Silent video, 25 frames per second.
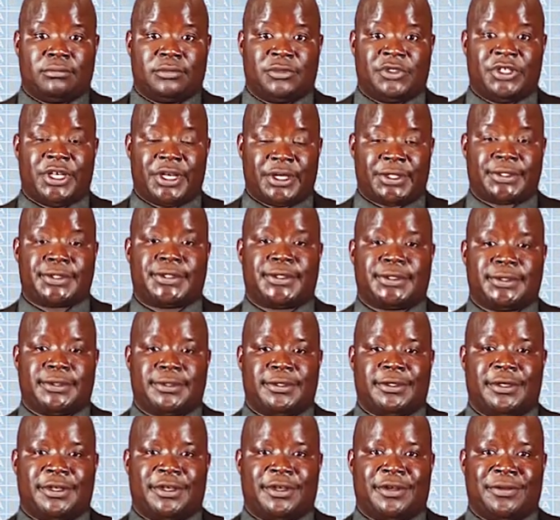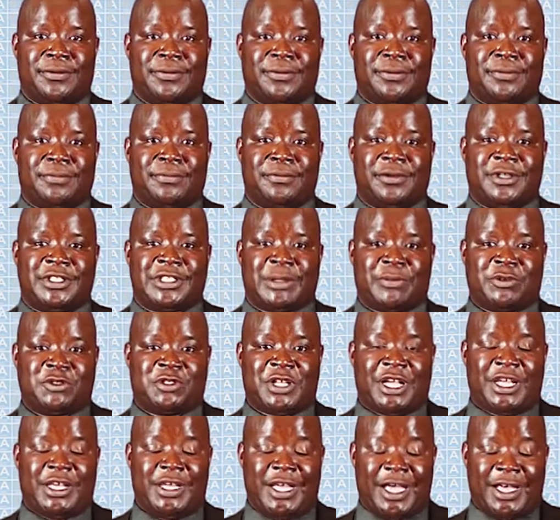Yes. It's supposed
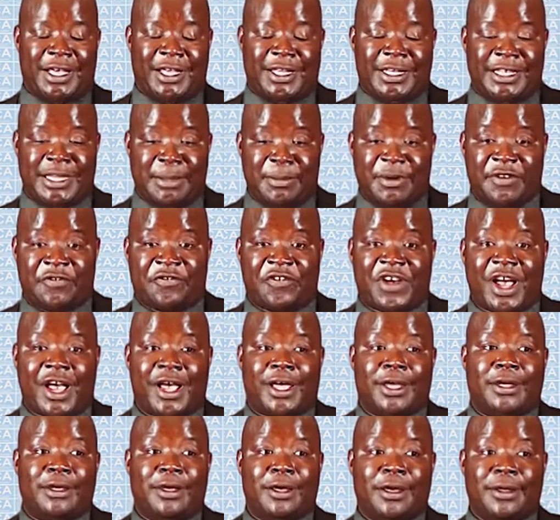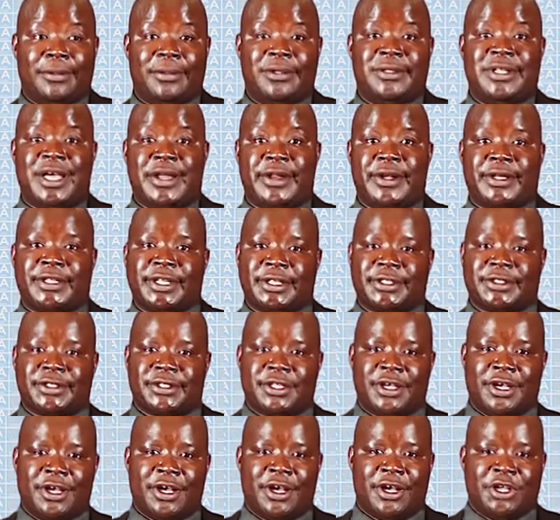to indemnify the directors.
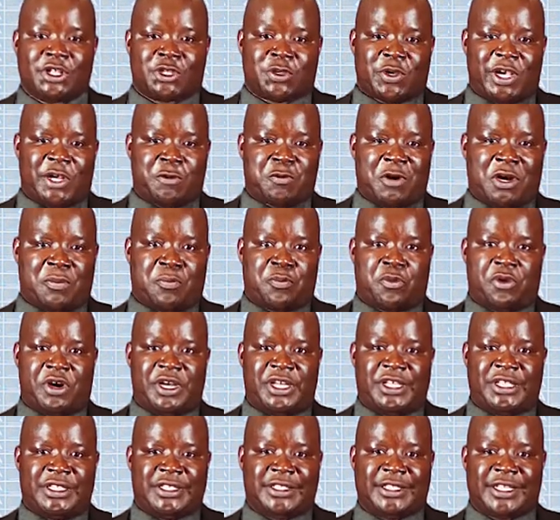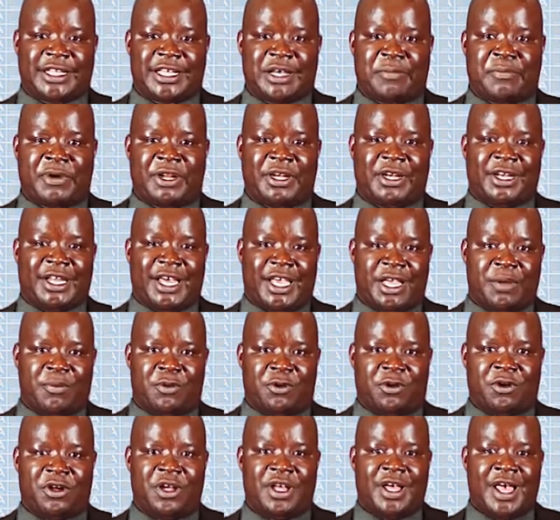So at what point is the company
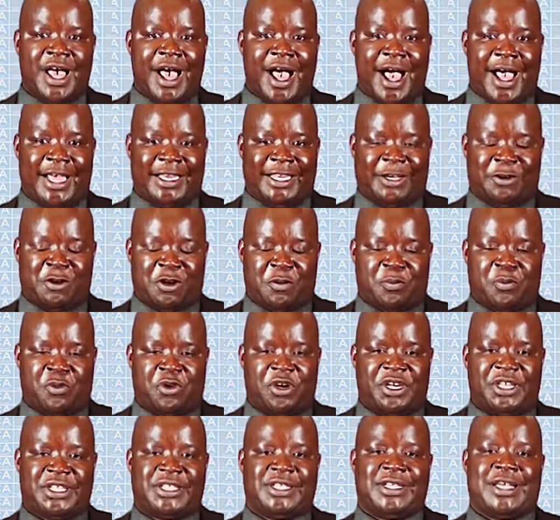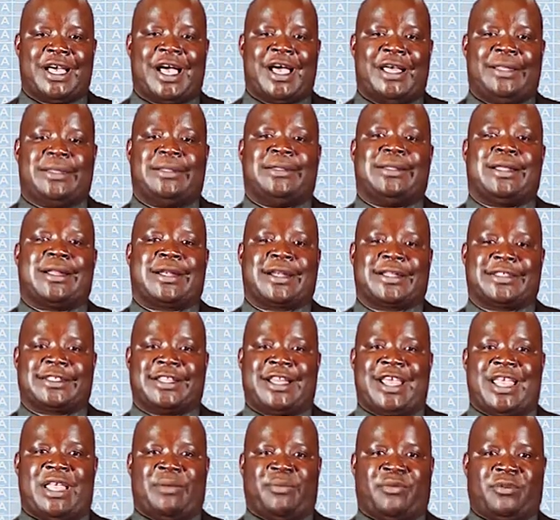liable, and at what point are the directors
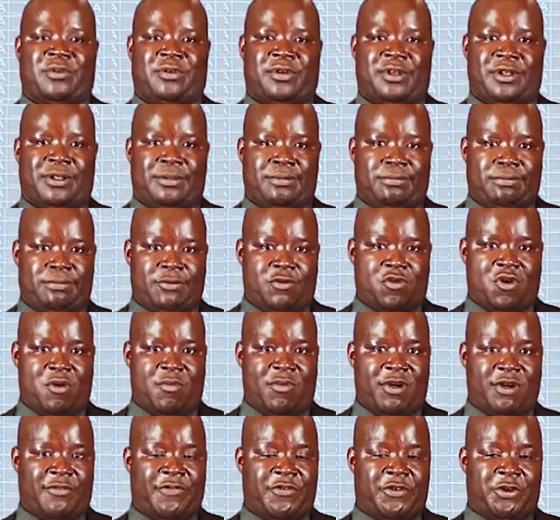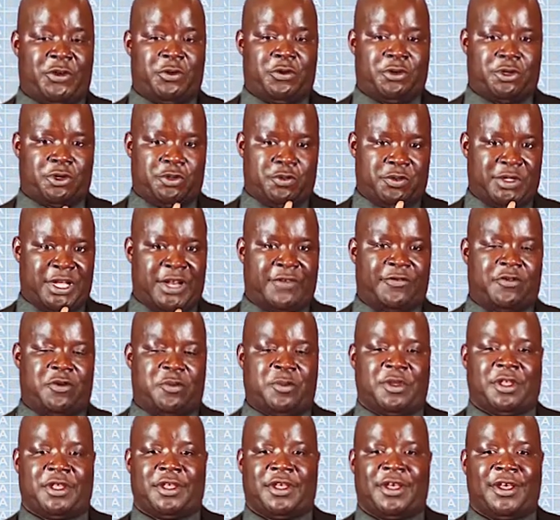liable? Homework for you. Do that for
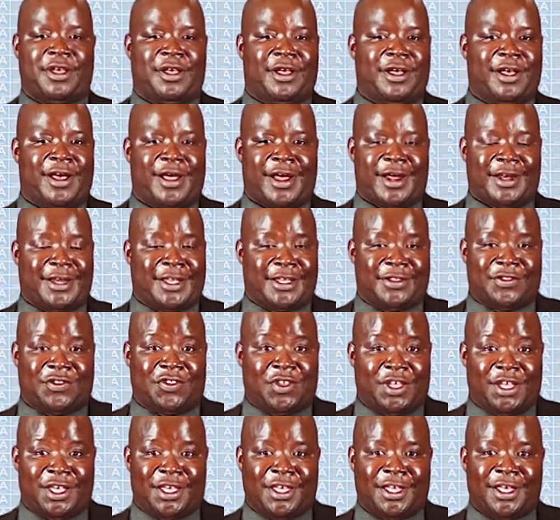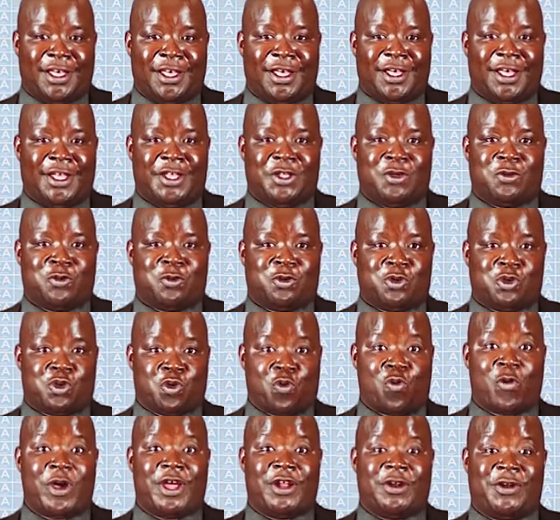me. And I think you will do
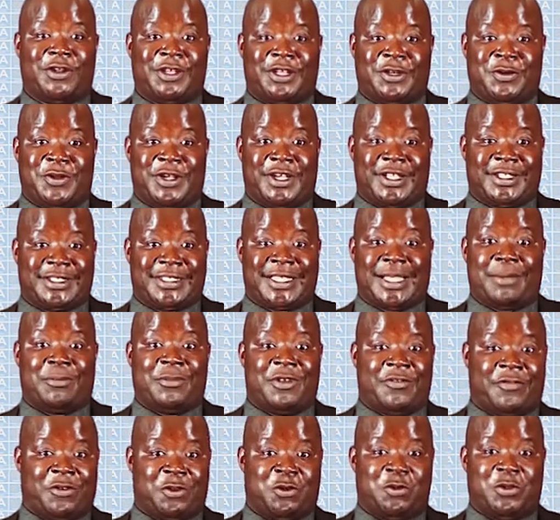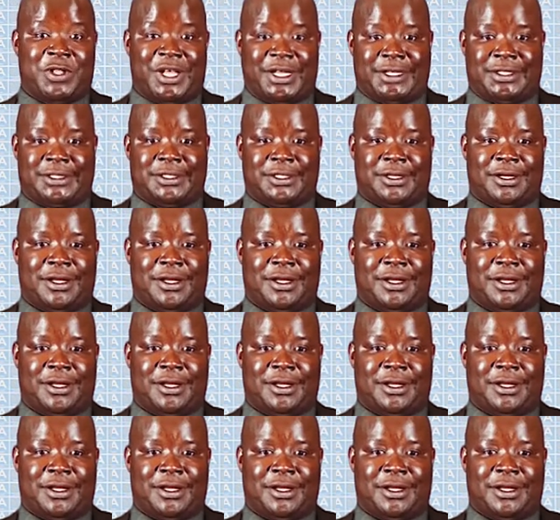well in your exam if you do that.